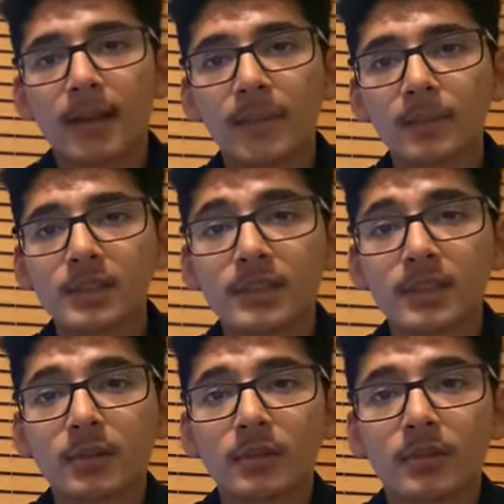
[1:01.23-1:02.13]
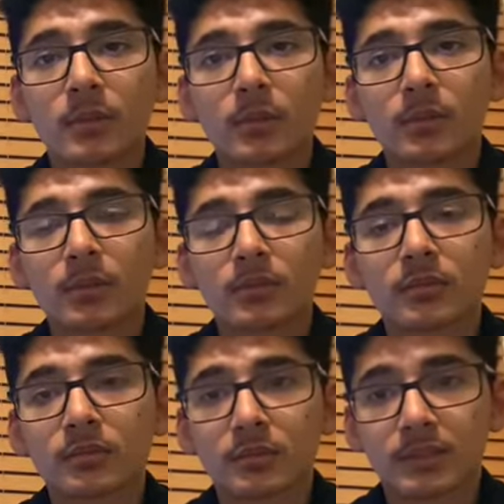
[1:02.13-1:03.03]
He said they were
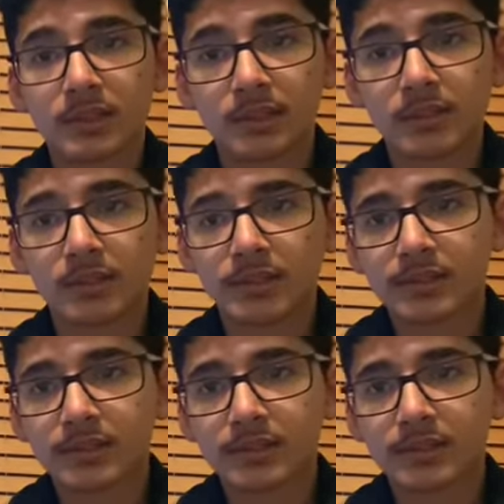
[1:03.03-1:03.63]
delicious,